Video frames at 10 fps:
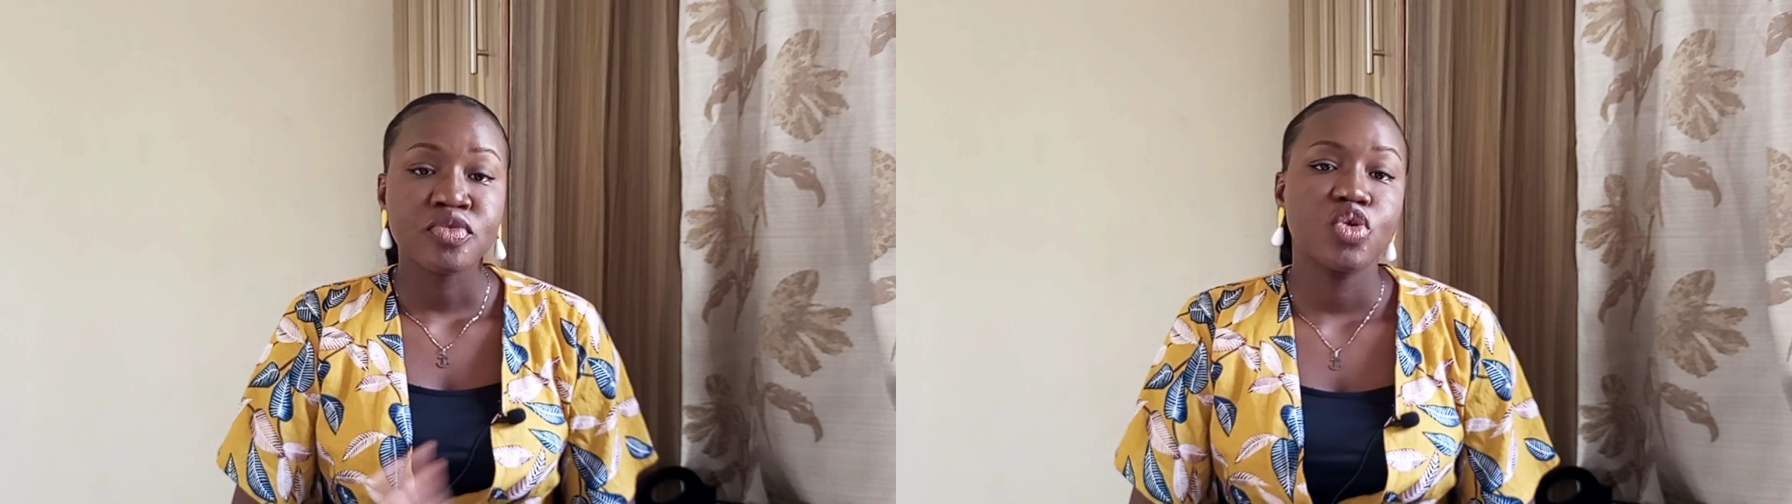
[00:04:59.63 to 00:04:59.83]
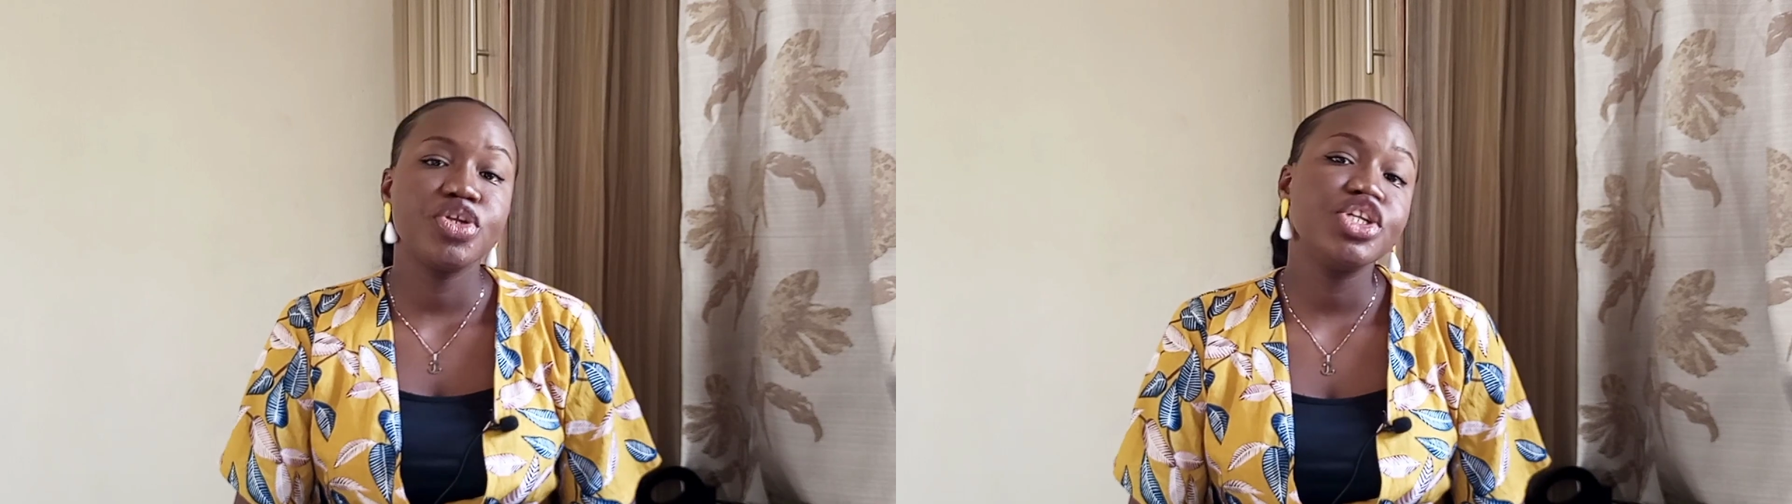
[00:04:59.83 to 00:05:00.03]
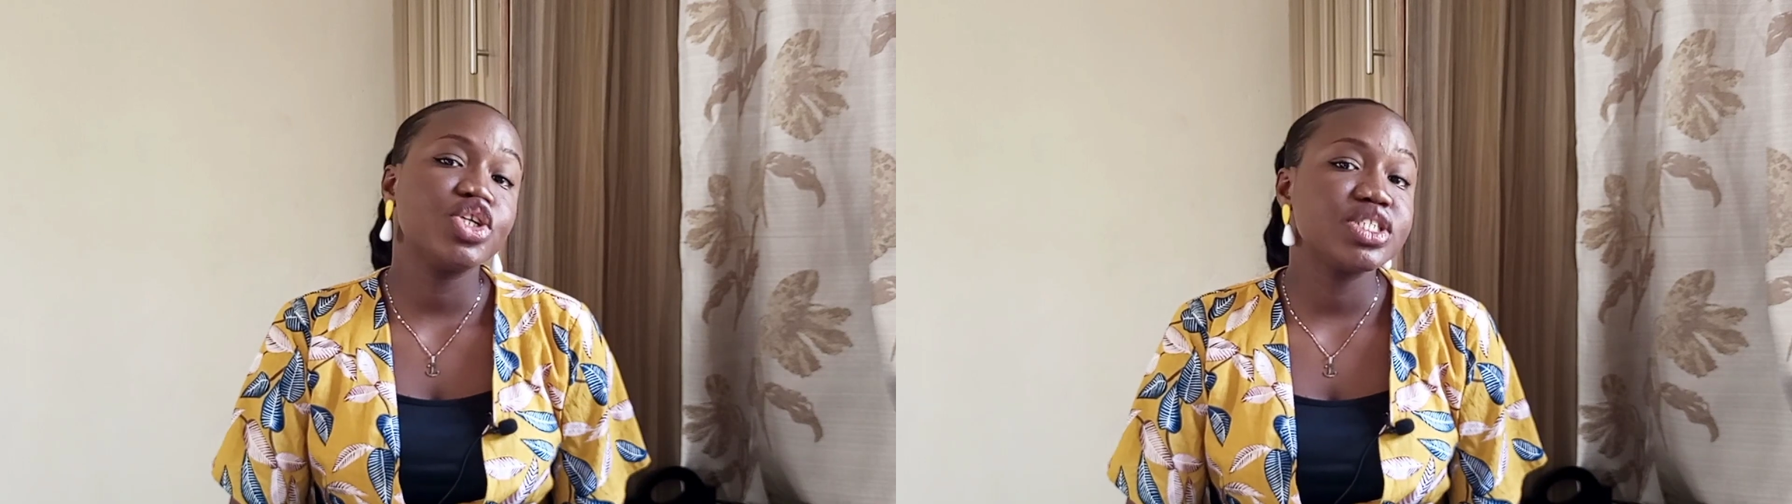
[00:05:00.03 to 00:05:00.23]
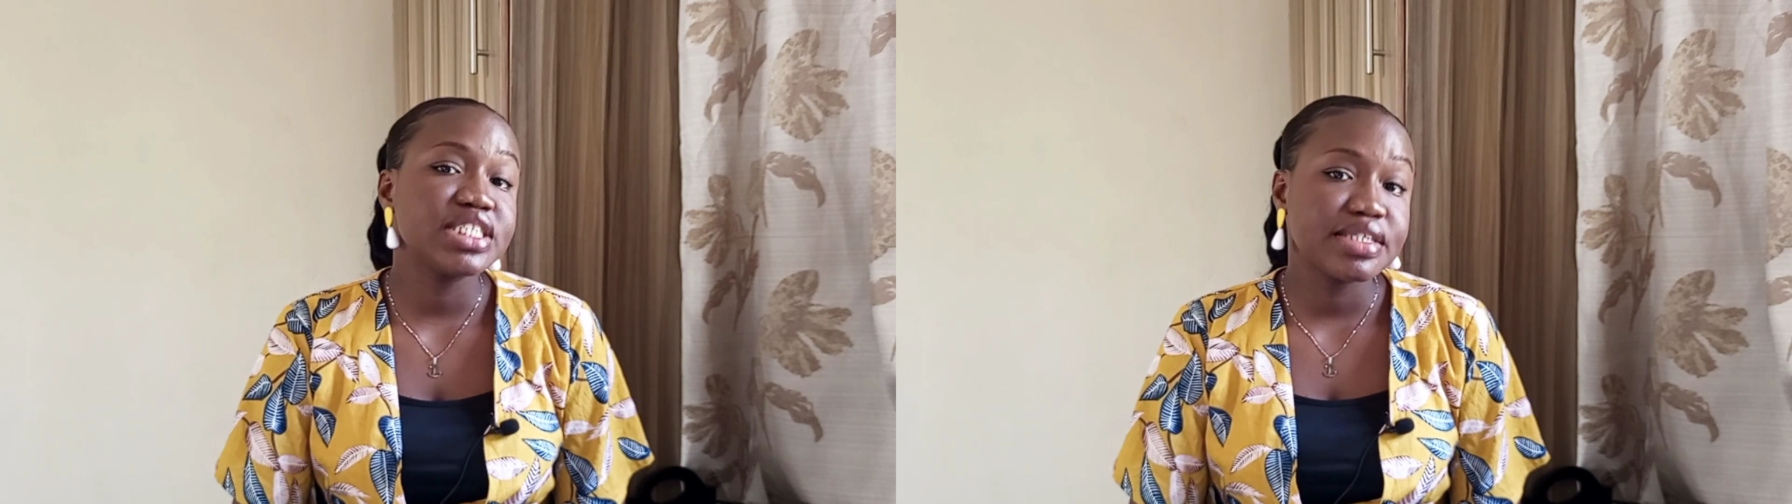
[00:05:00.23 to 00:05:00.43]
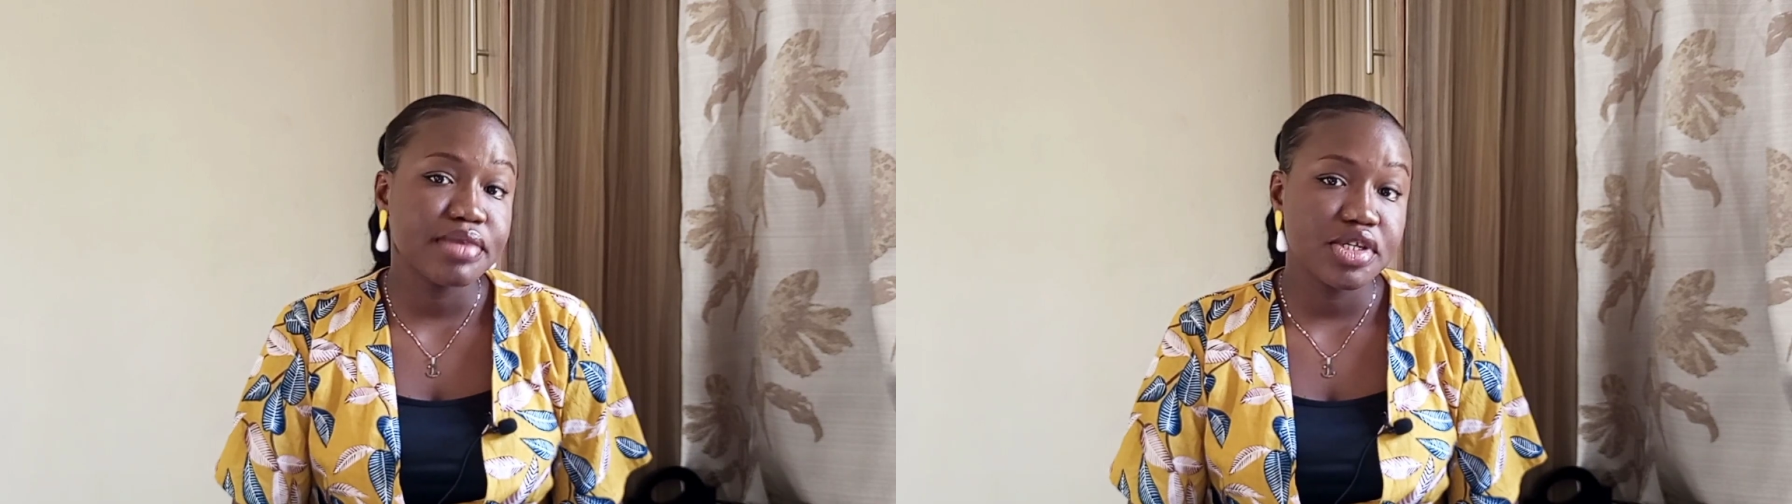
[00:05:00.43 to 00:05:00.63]
You need your
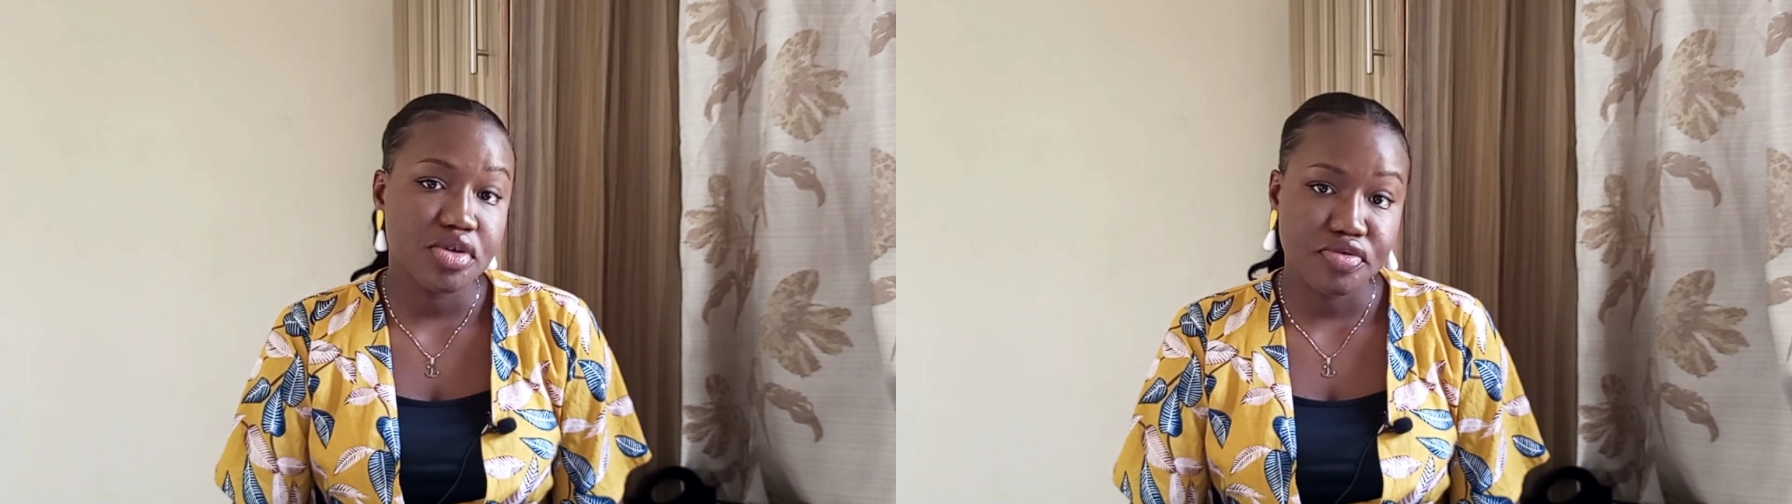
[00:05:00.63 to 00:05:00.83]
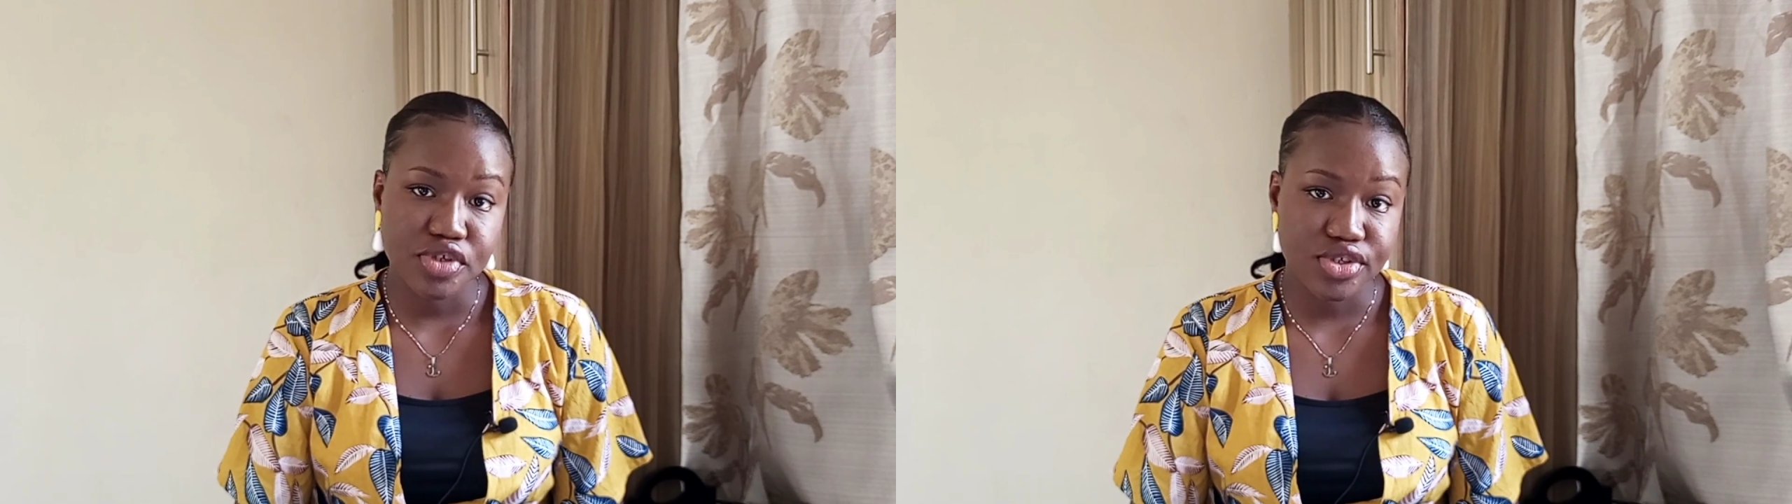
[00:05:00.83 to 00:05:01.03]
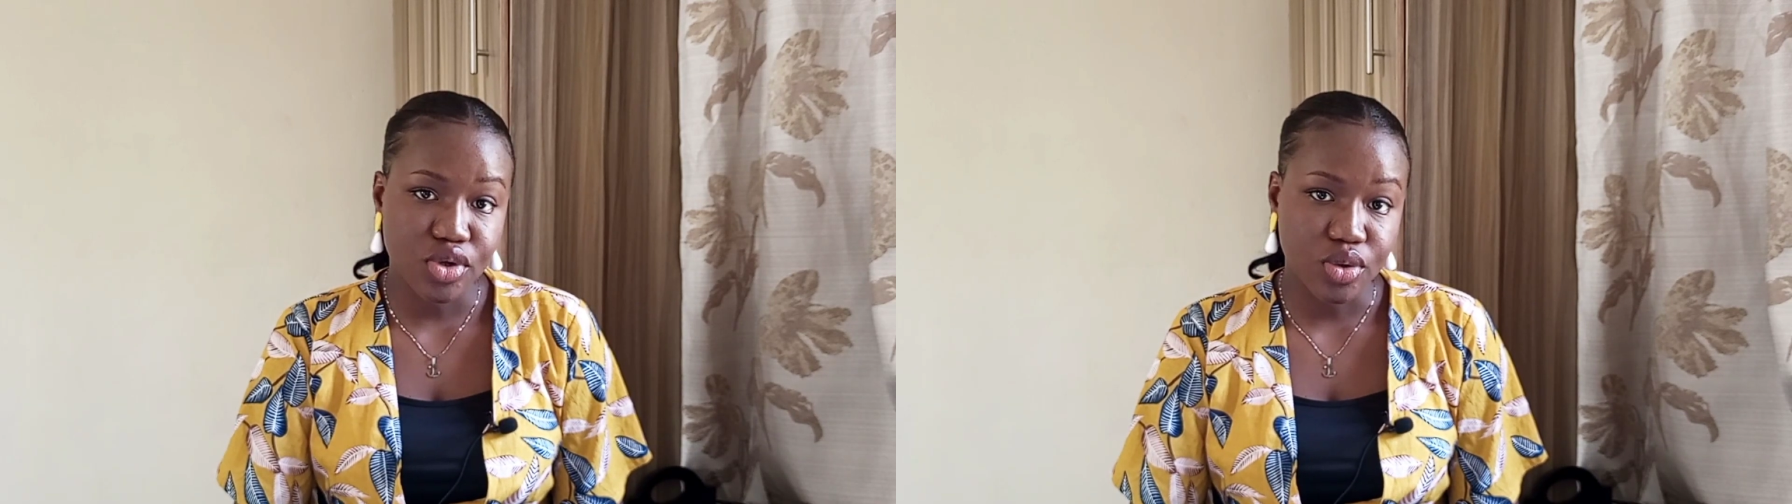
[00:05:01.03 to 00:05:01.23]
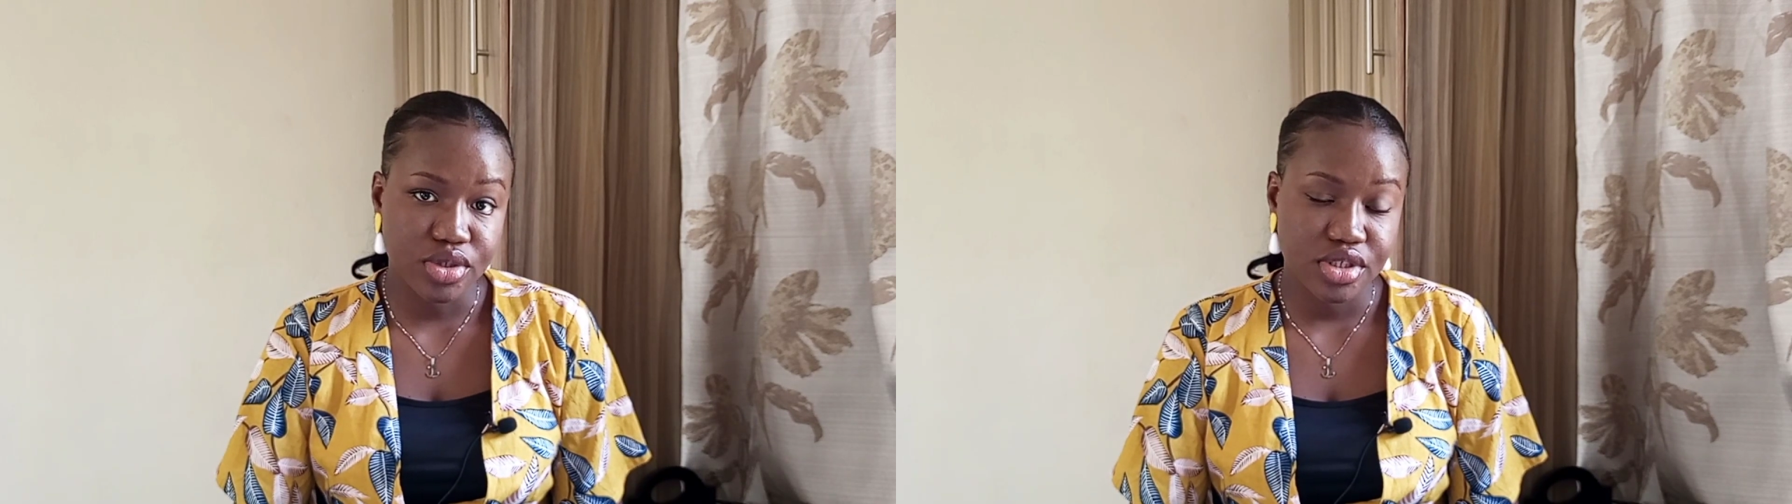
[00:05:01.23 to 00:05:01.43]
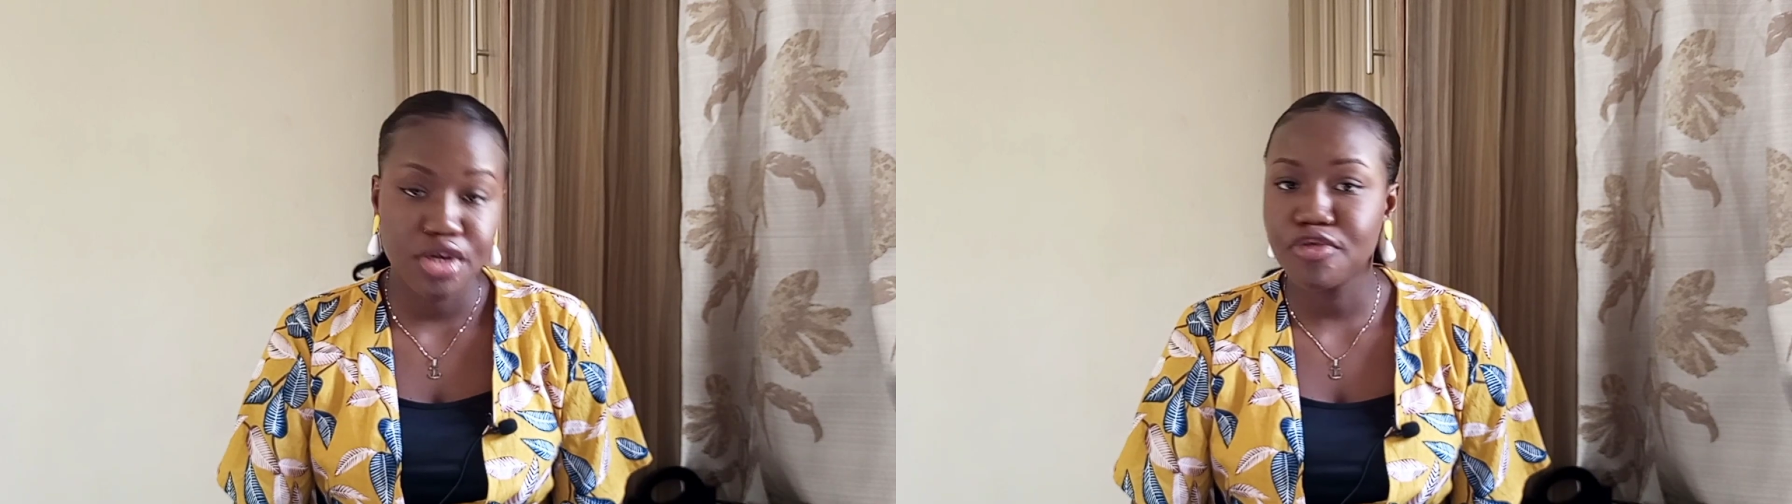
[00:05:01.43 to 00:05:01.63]
statement of results